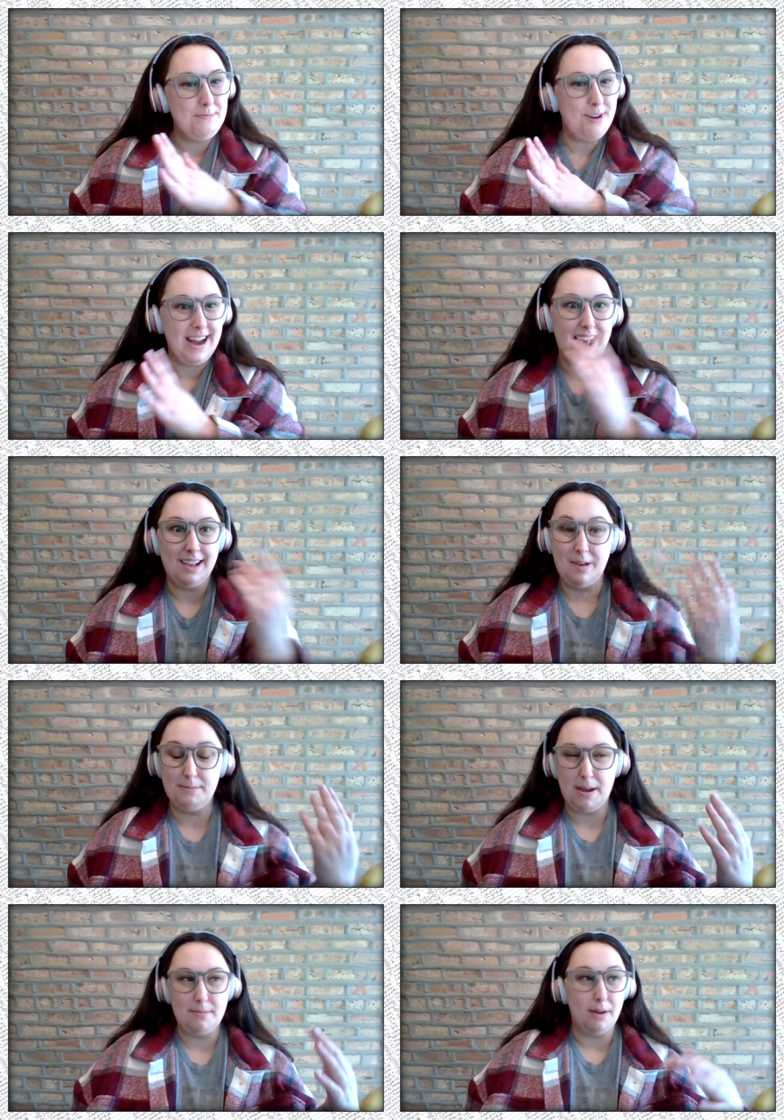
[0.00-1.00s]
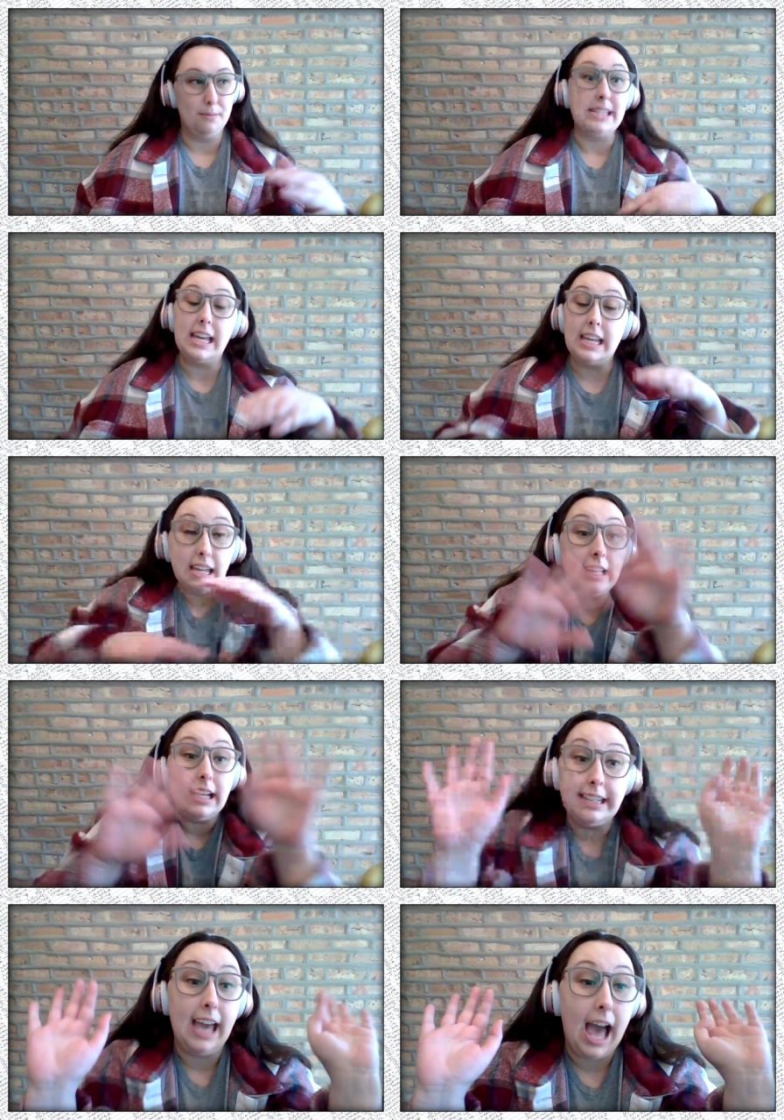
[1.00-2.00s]
morning when my mom was like,
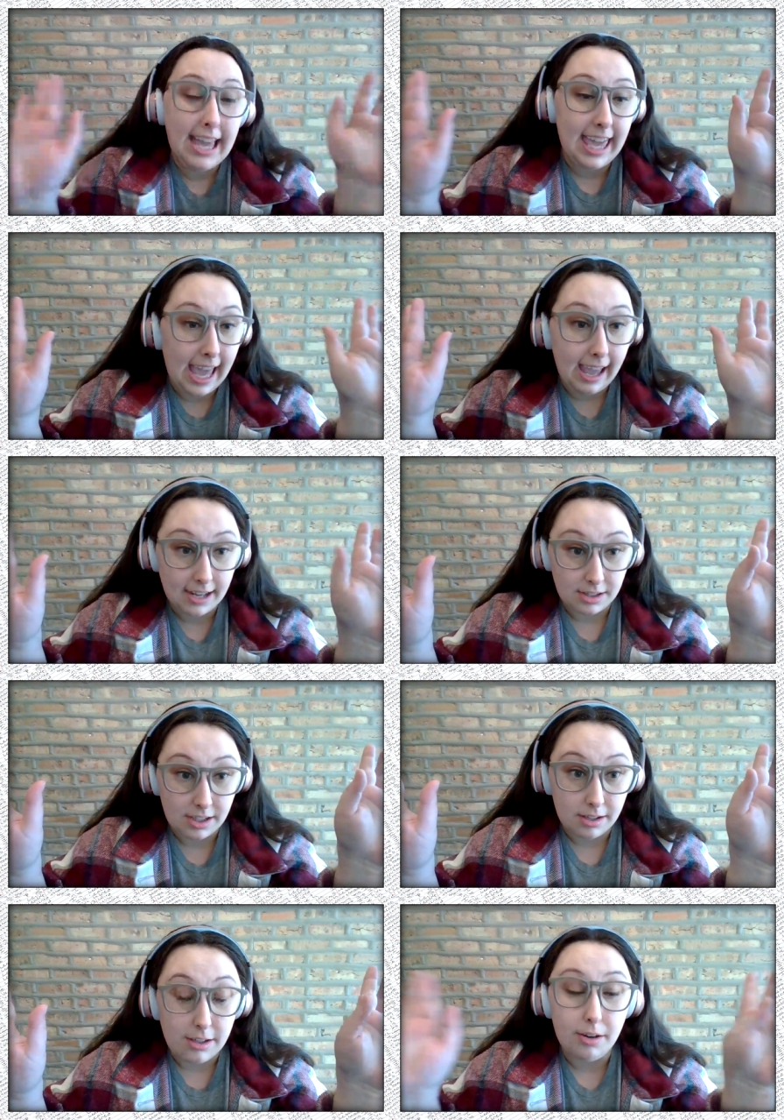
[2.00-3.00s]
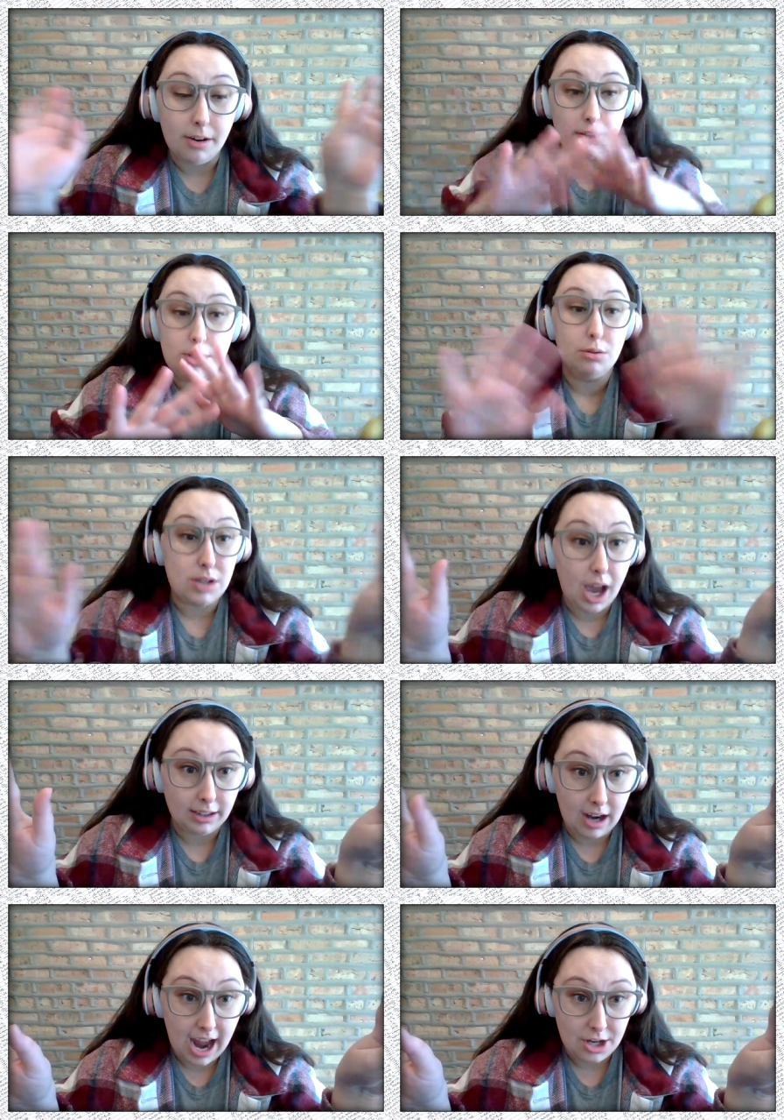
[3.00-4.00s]
"I can't handle you. You're too
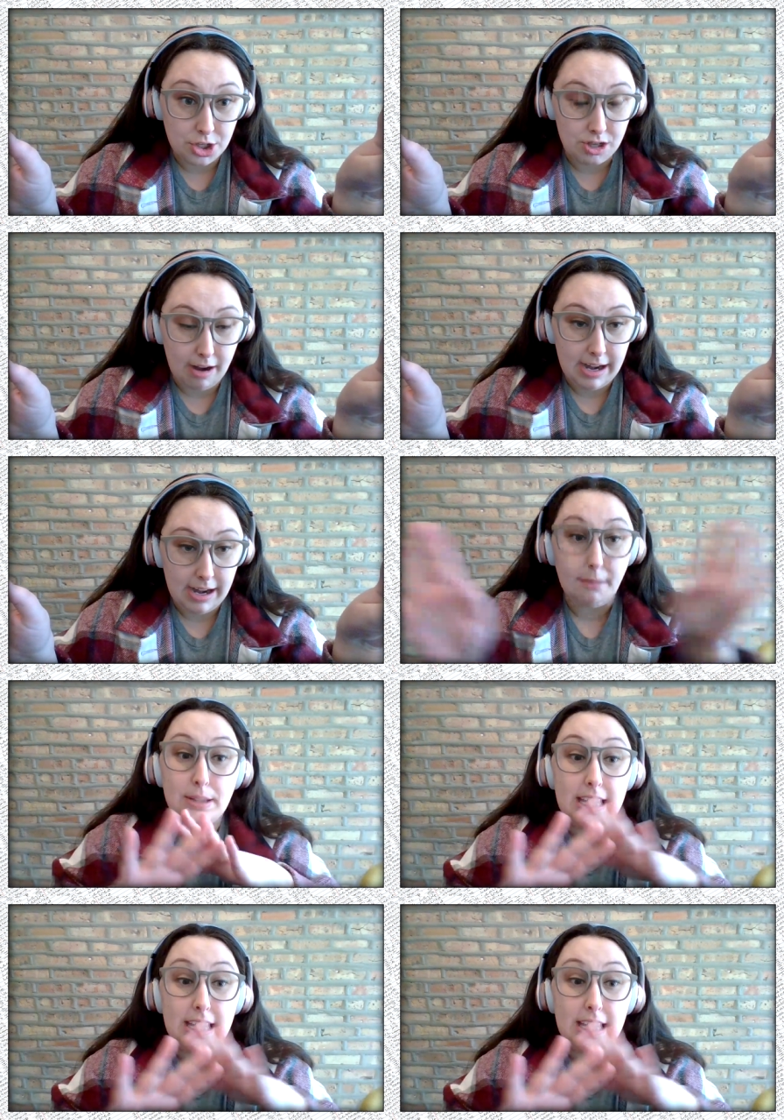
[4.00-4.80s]
toddler, Ashton, right now.